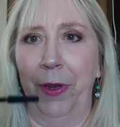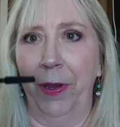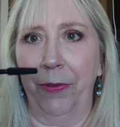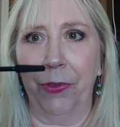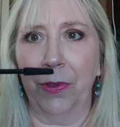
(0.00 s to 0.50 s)

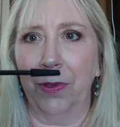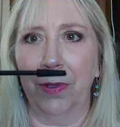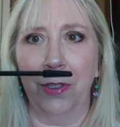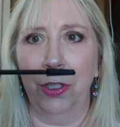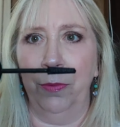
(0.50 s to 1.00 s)
with
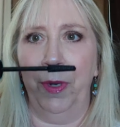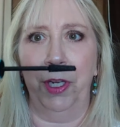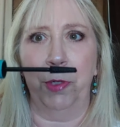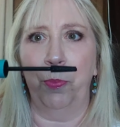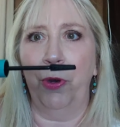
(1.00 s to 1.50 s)
too
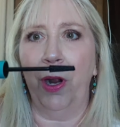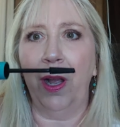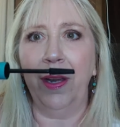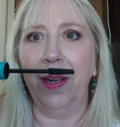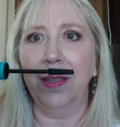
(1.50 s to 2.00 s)
much
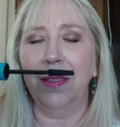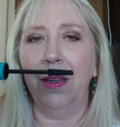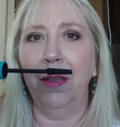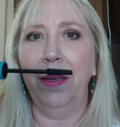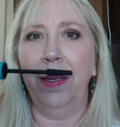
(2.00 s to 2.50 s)

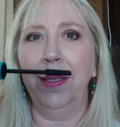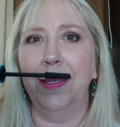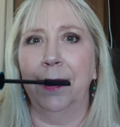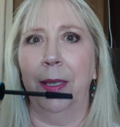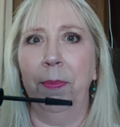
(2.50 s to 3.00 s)
product on
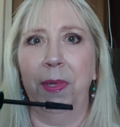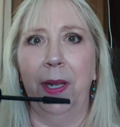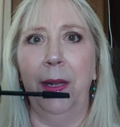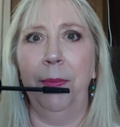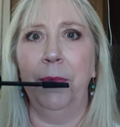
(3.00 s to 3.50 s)
it.
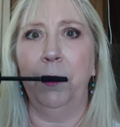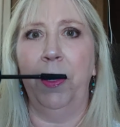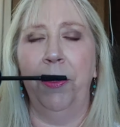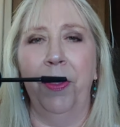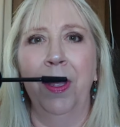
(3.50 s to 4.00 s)
Sometimes
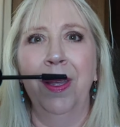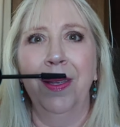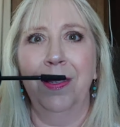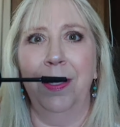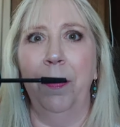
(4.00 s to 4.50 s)
with
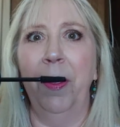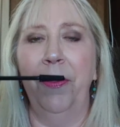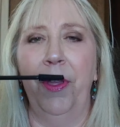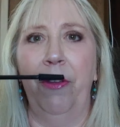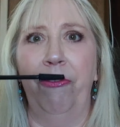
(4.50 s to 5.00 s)
some
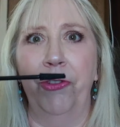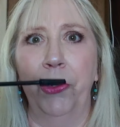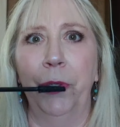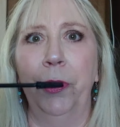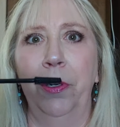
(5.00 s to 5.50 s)
of the
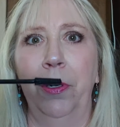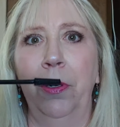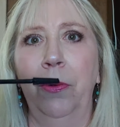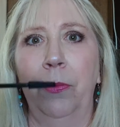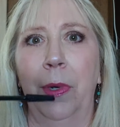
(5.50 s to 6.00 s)

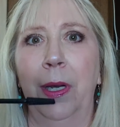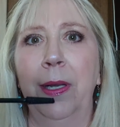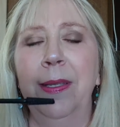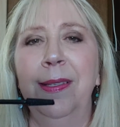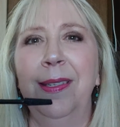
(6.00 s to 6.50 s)
fuller
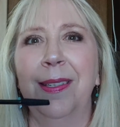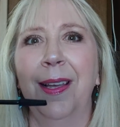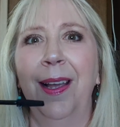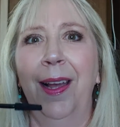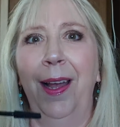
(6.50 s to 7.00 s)

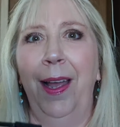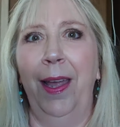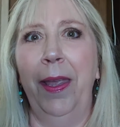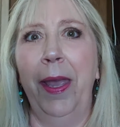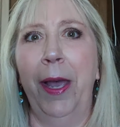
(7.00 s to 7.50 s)
wands,
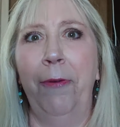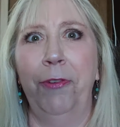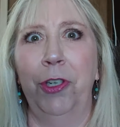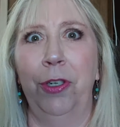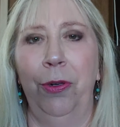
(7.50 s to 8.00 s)
I
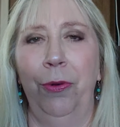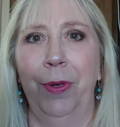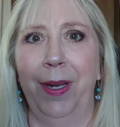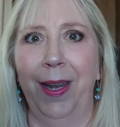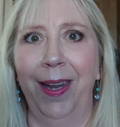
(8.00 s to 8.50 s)
have
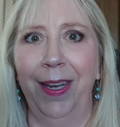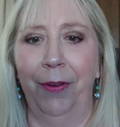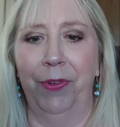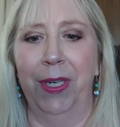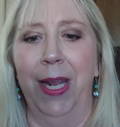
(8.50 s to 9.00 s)
to
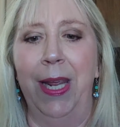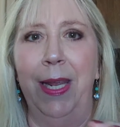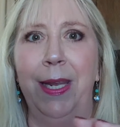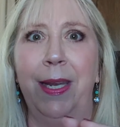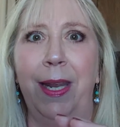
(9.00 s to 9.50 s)
kind of
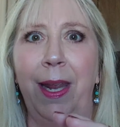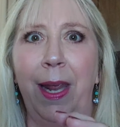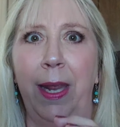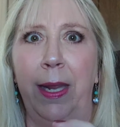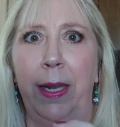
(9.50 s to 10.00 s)
take
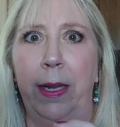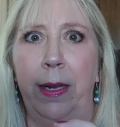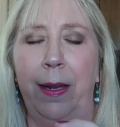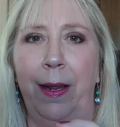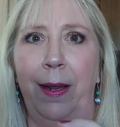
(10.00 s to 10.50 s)

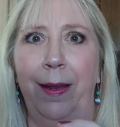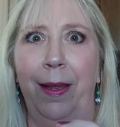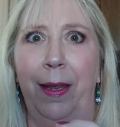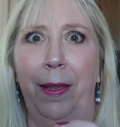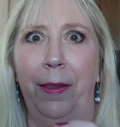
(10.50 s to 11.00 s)
a
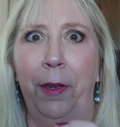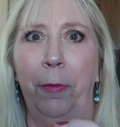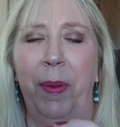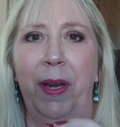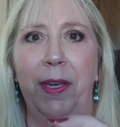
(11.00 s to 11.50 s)

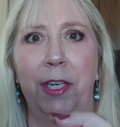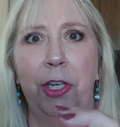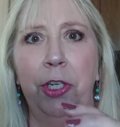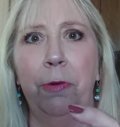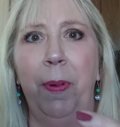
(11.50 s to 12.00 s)
little bit of
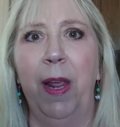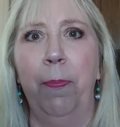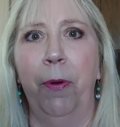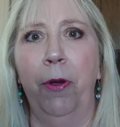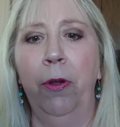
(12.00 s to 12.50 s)
tissue
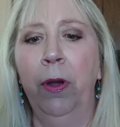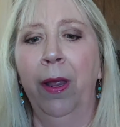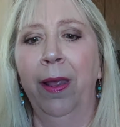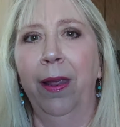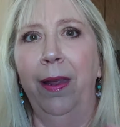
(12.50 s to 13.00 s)
paper
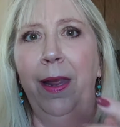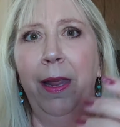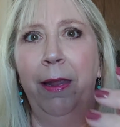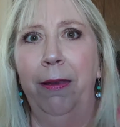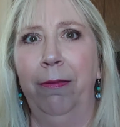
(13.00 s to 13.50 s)

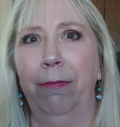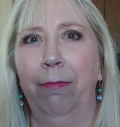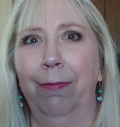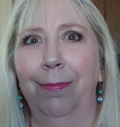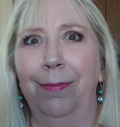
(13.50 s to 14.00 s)
and